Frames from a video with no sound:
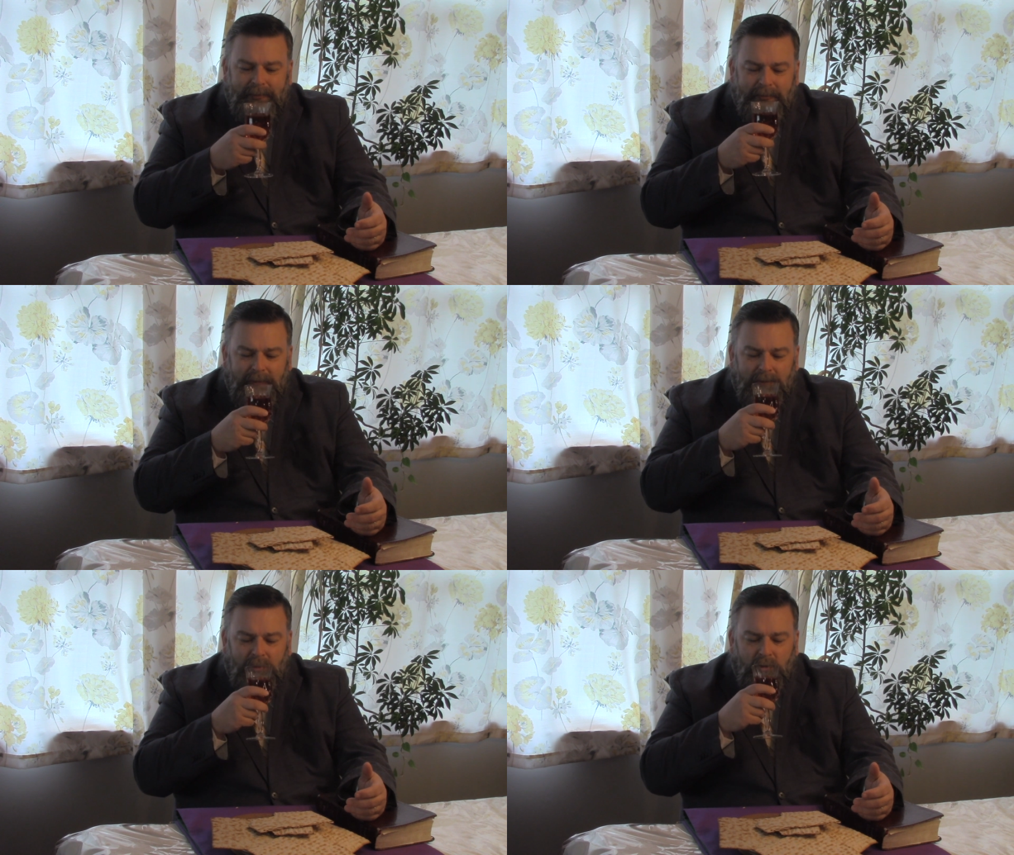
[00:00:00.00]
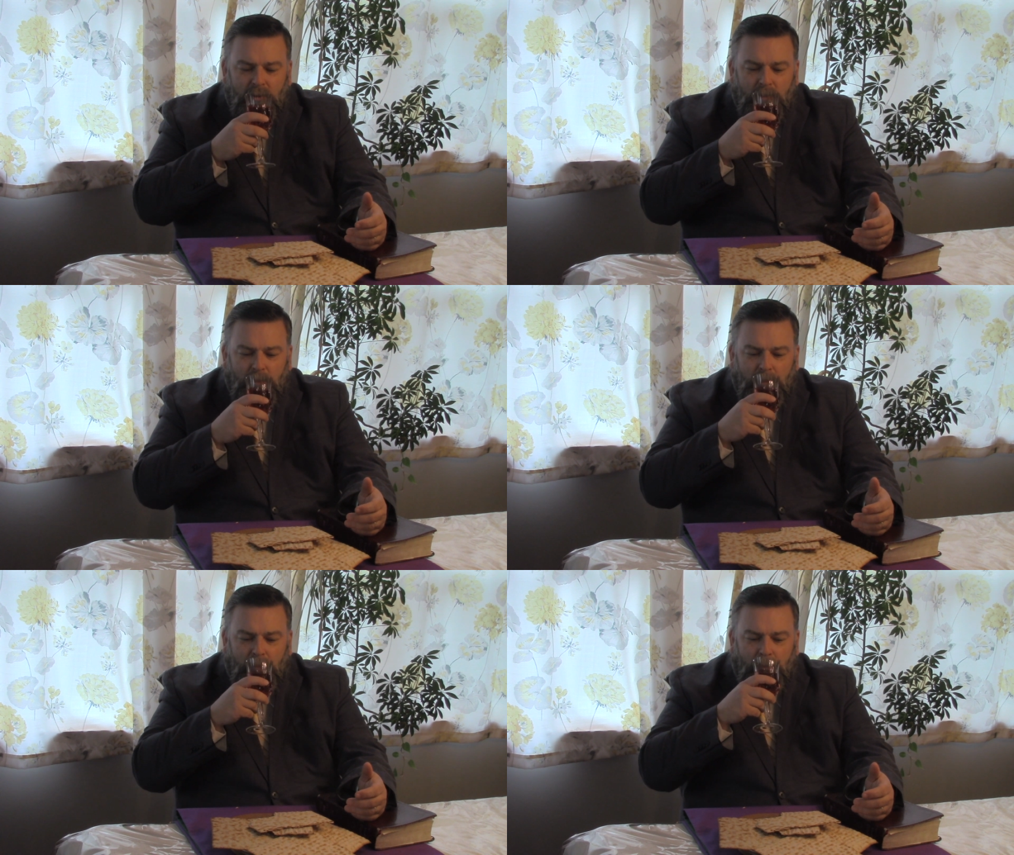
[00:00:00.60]

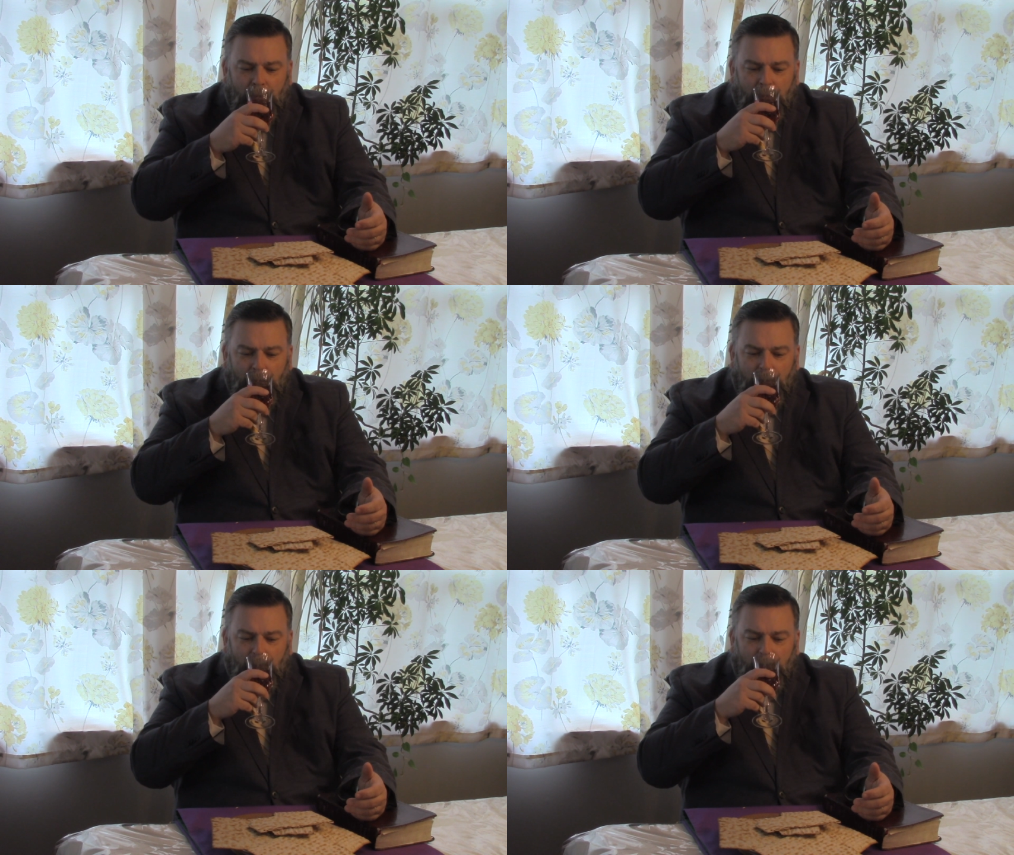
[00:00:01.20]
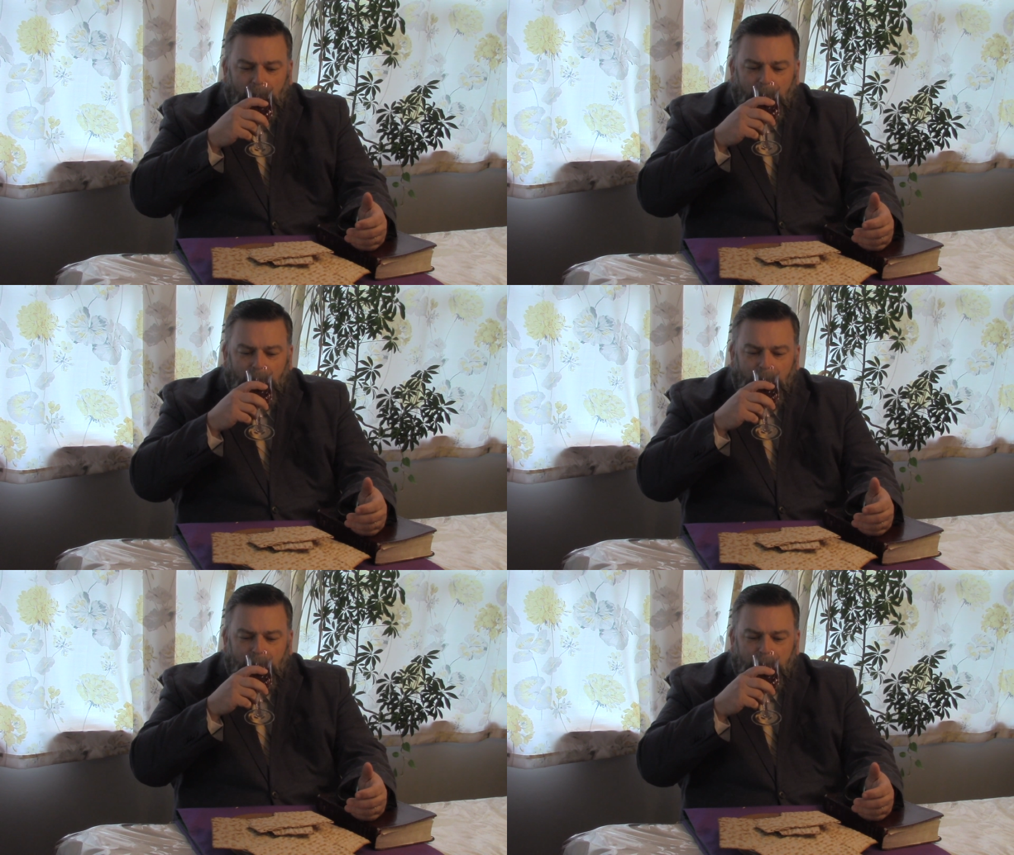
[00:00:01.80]

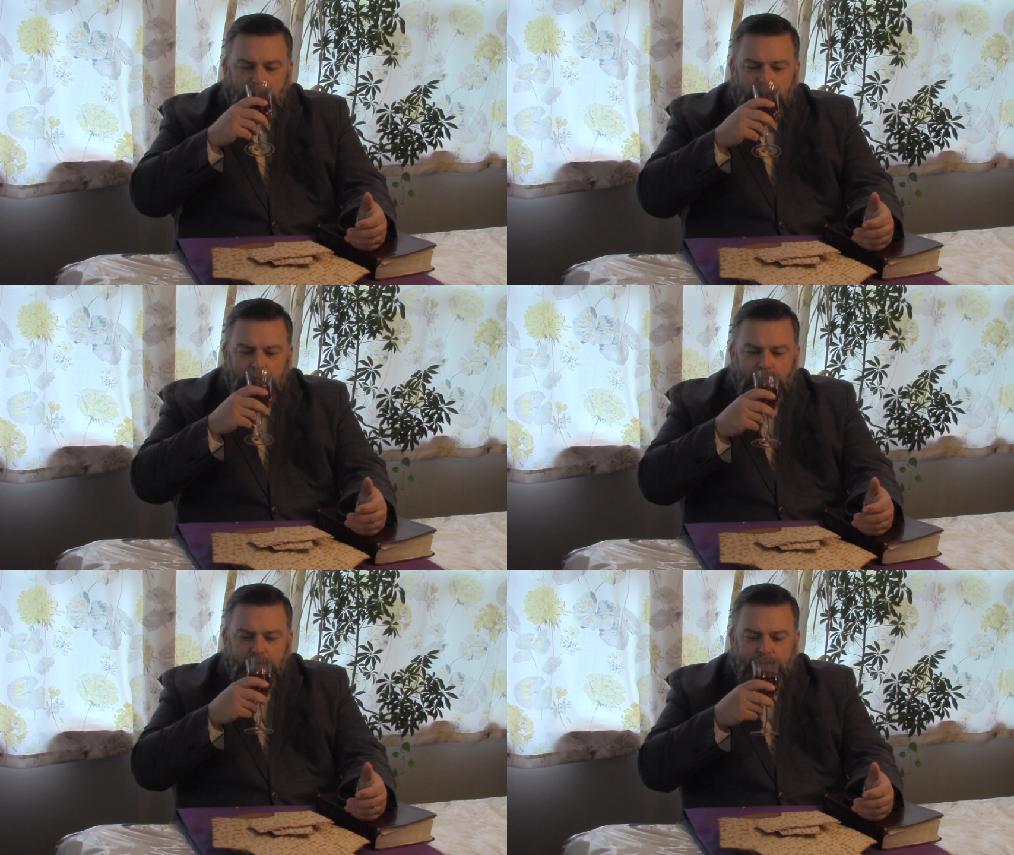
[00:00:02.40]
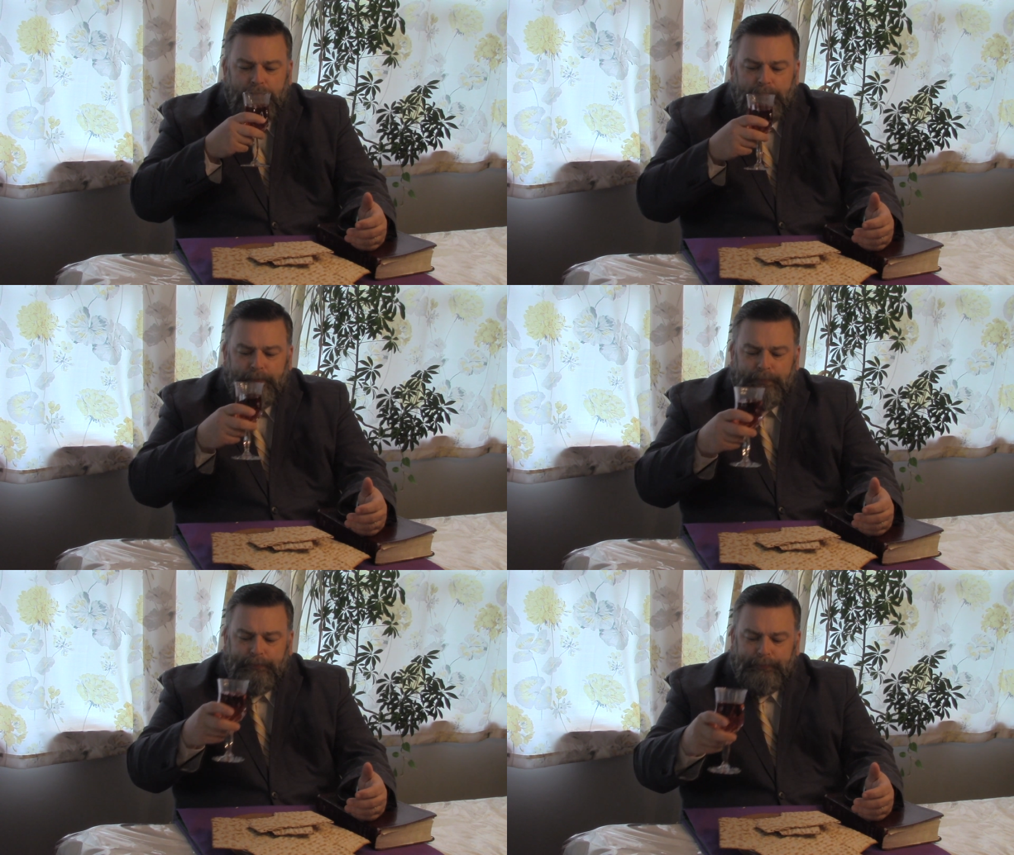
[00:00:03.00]

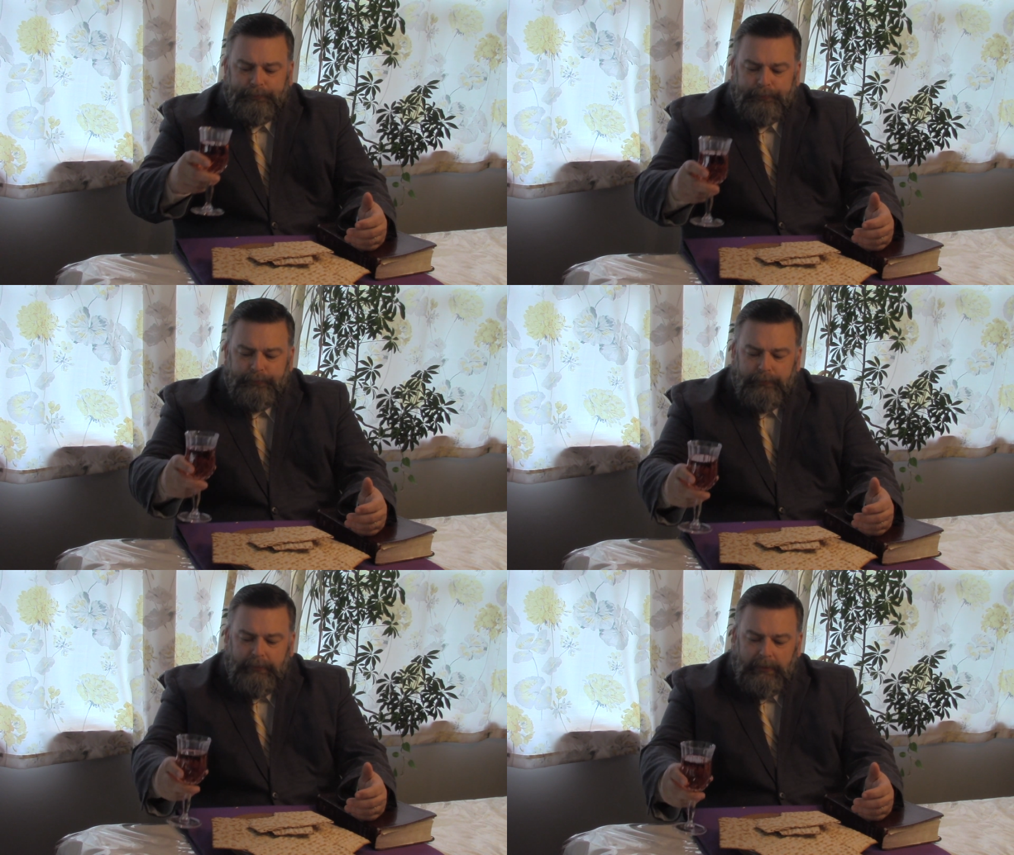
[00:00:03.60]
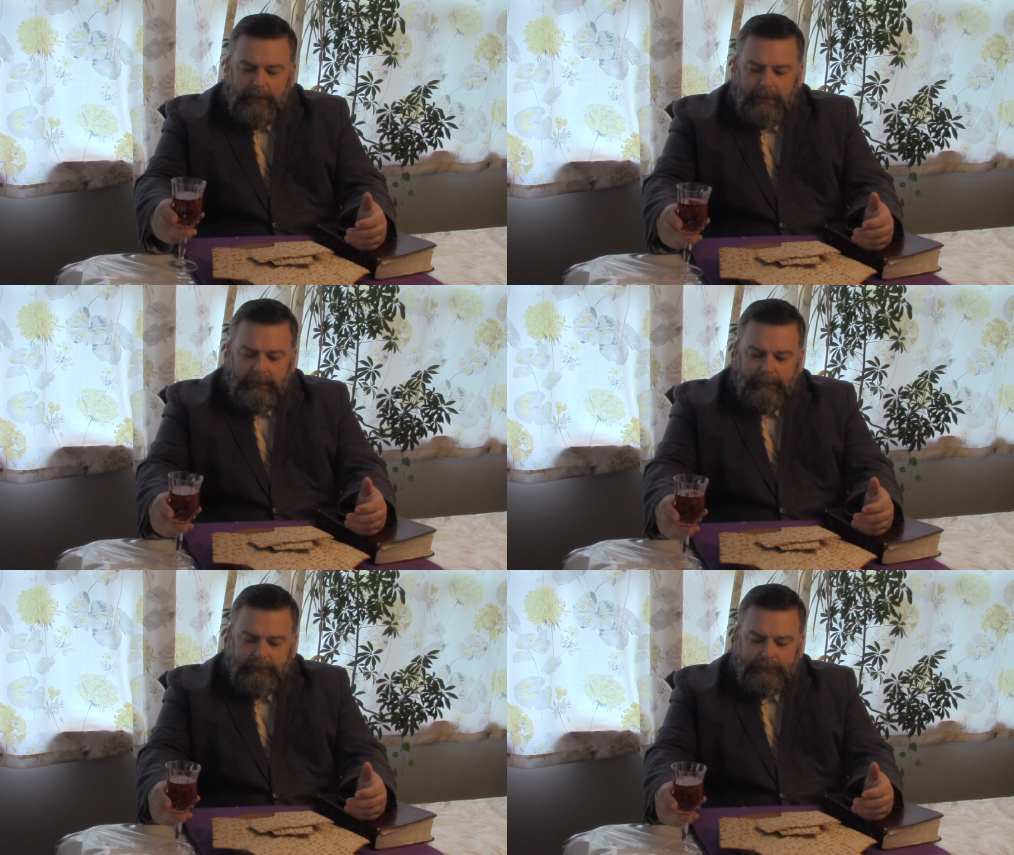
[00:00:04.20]

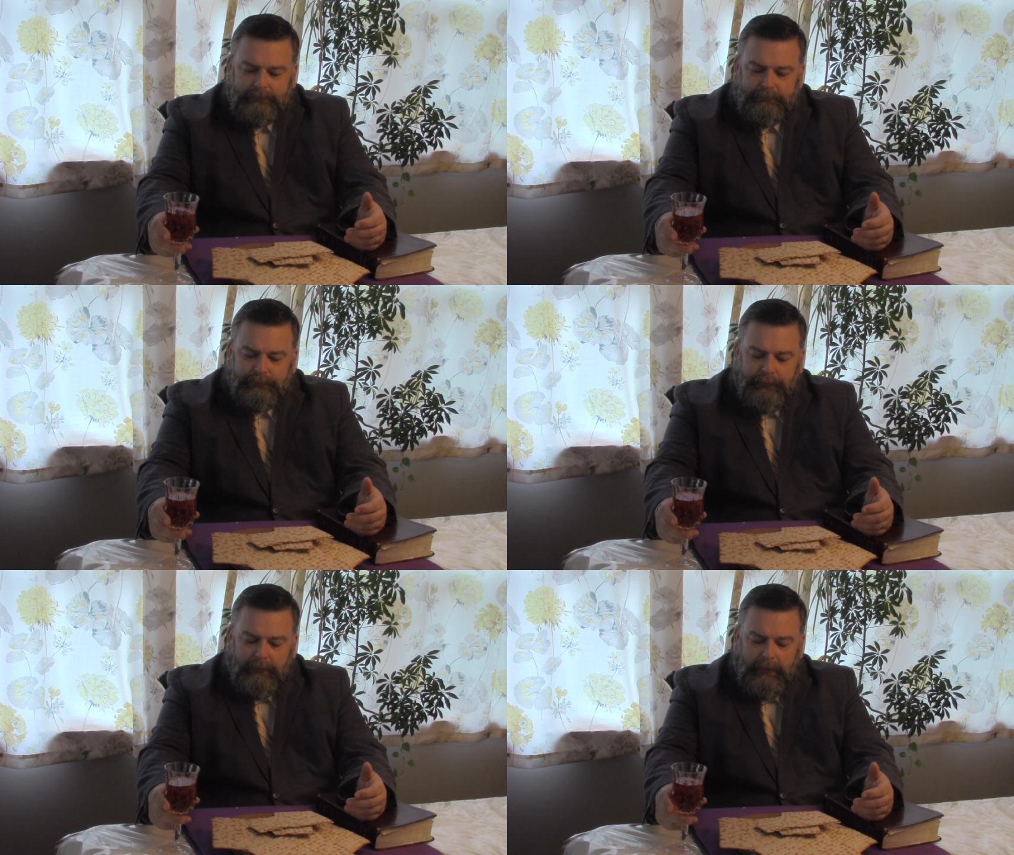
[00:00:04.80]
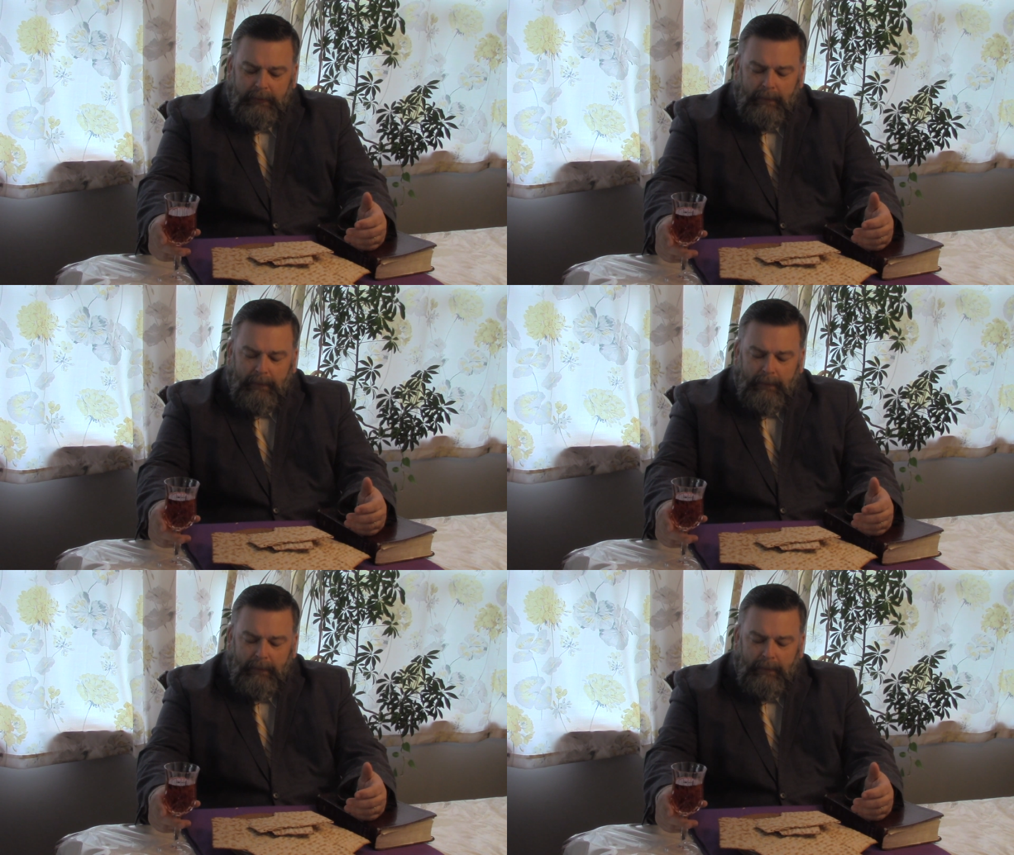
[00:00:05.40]
(no one is talking)